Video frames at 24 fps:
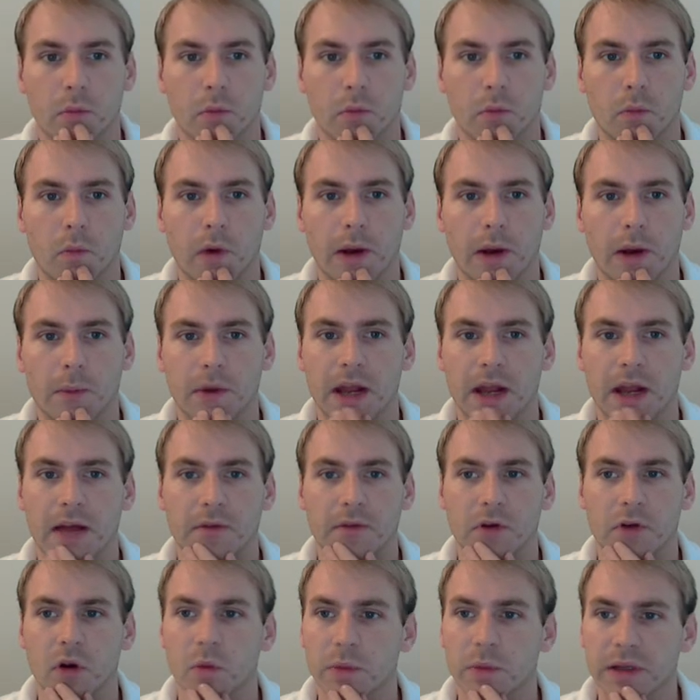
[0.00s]
white would have
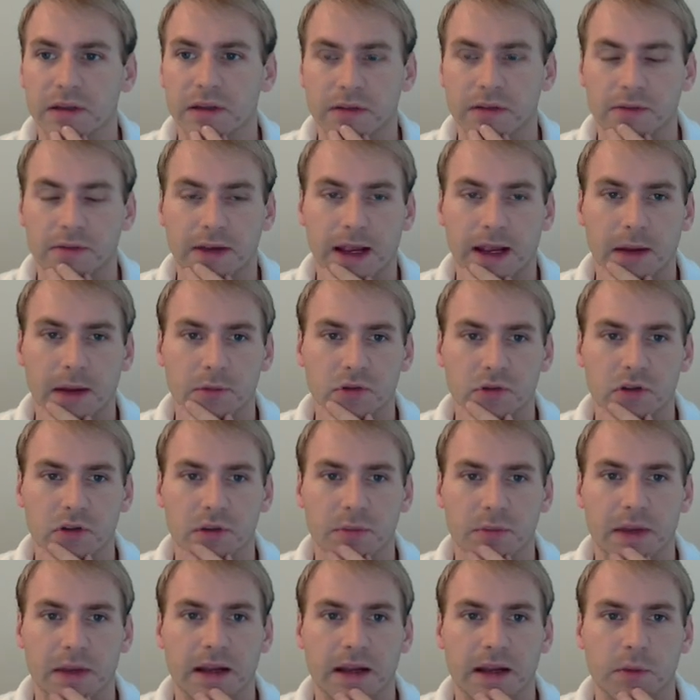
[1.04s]
no means of capturing
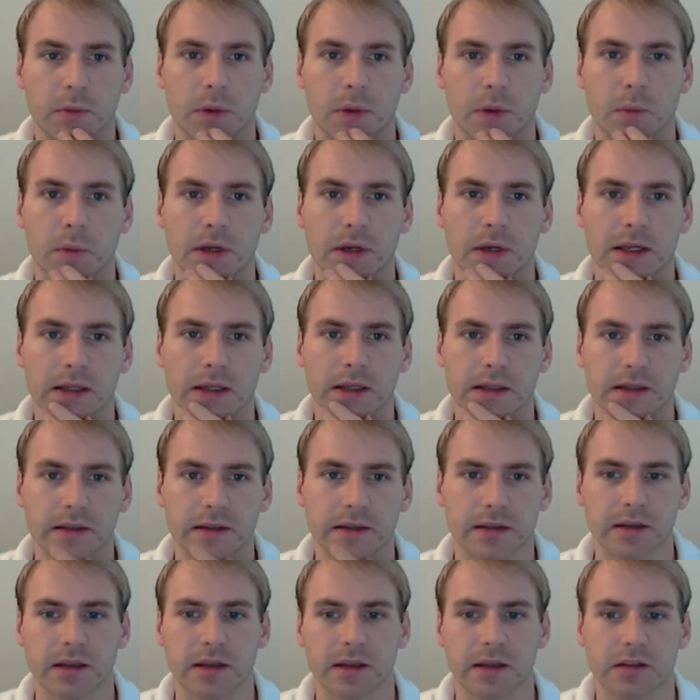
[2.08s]
back and we win at
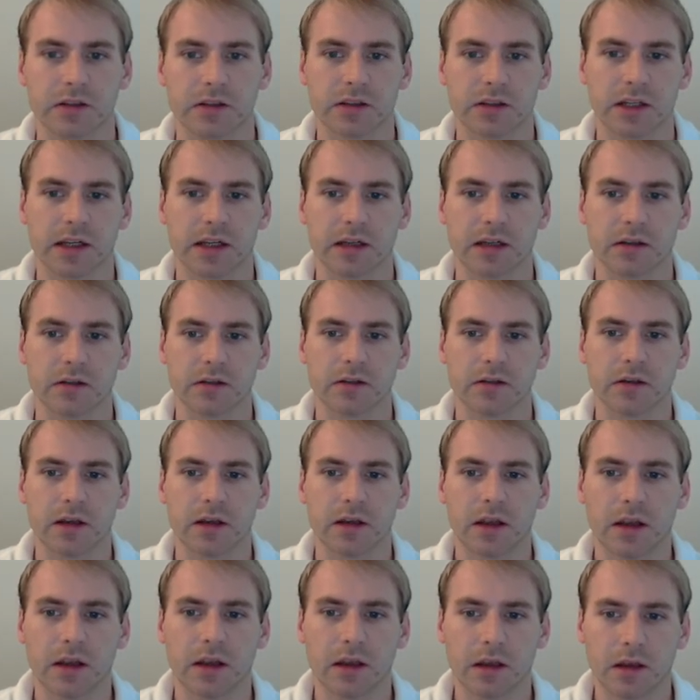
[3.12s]
least an exchange.
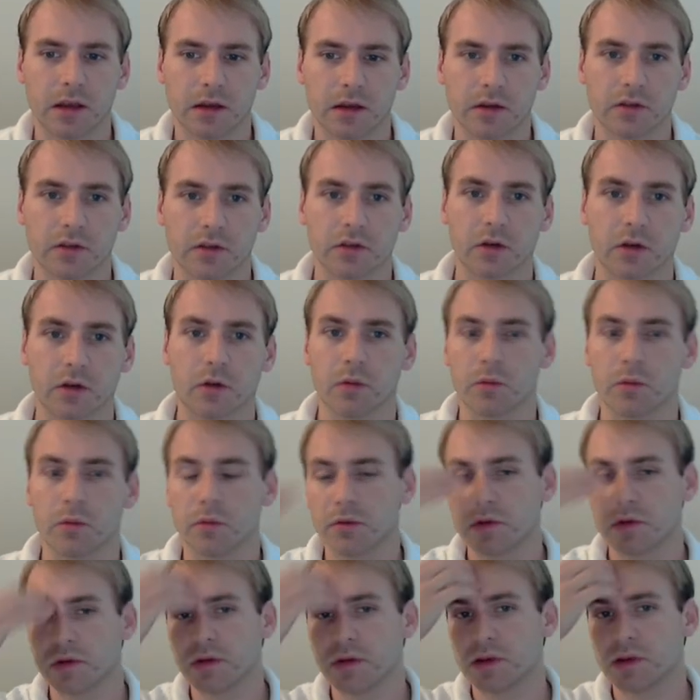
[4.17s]
So
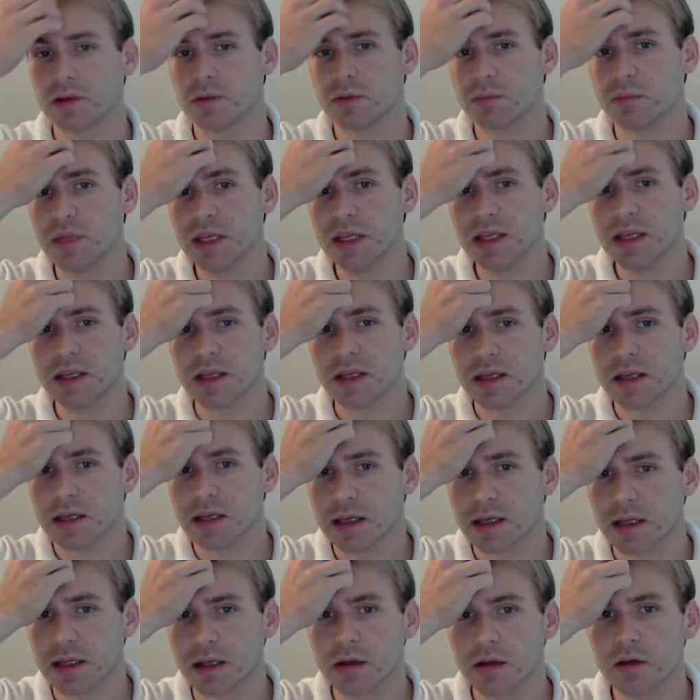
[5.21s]
to me,
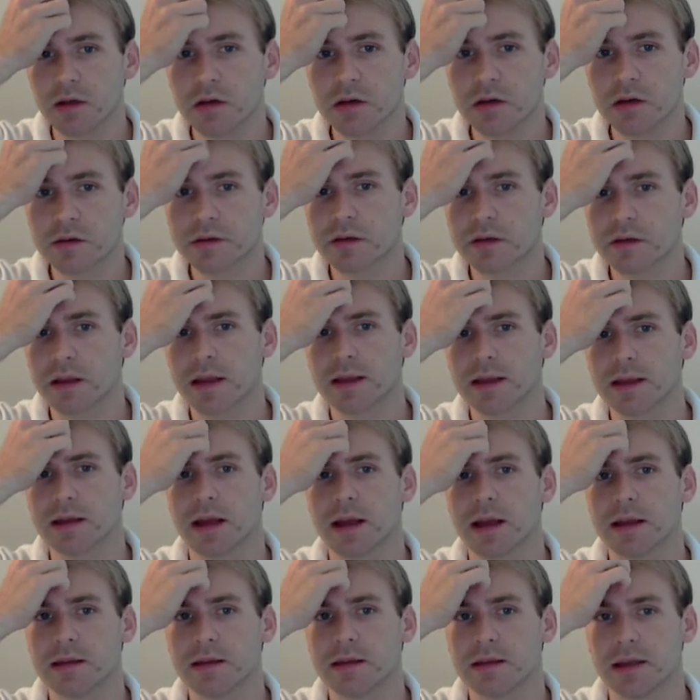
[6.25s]
it looks like
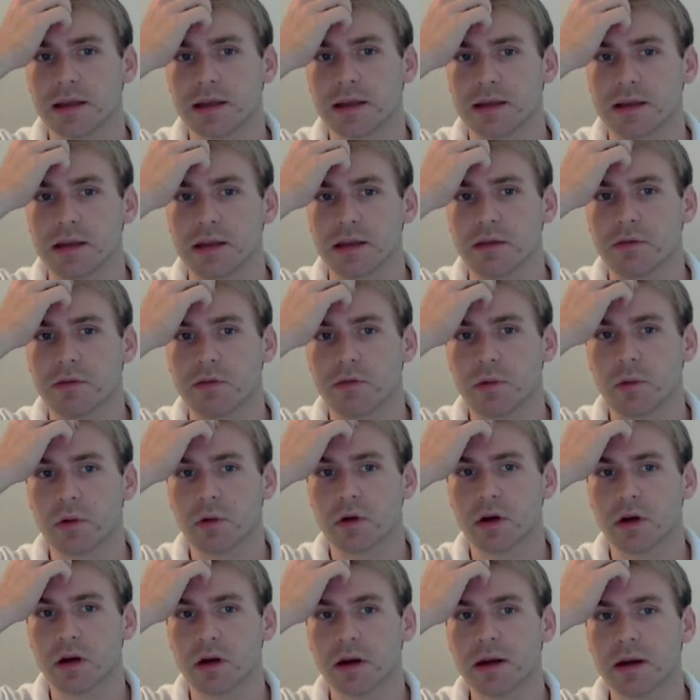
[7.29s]
knight take
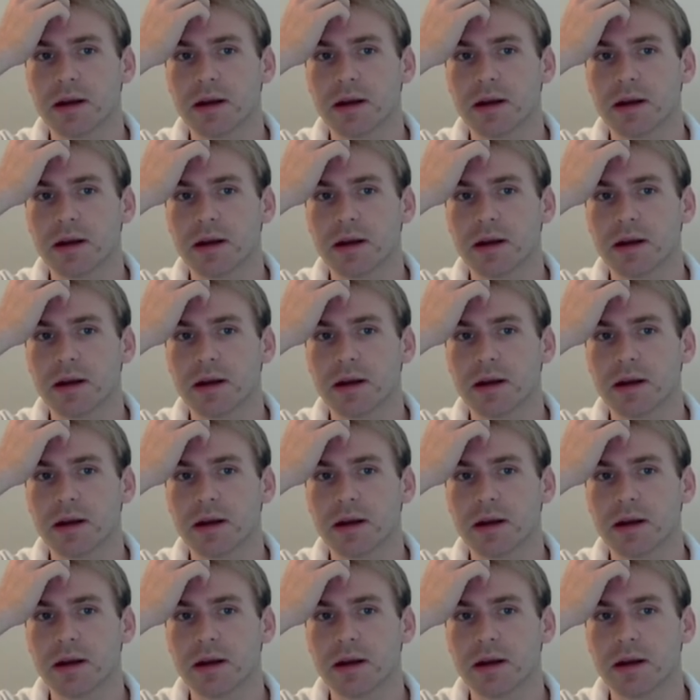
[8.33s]
d4